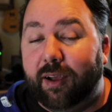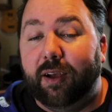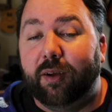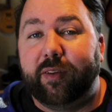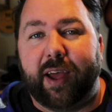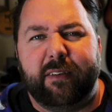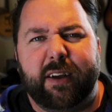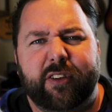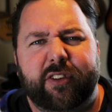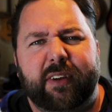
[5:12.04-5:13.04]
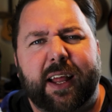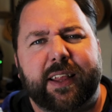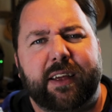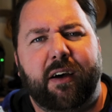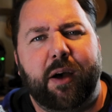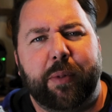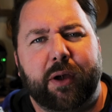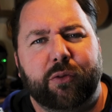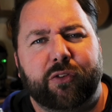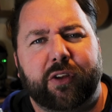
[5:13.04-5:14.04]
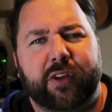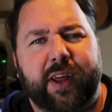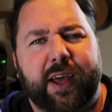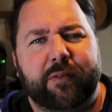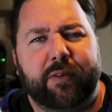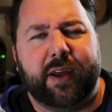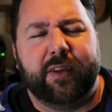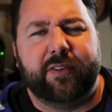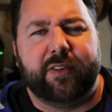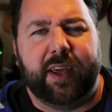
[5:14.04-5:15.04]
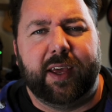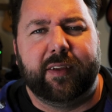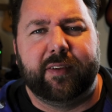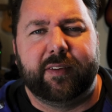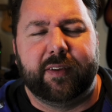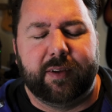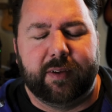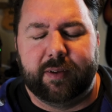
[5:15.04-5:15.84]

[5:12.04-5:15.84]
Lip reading: Oh, day of rest. They're allowed their eye bones on a day of rest, yes.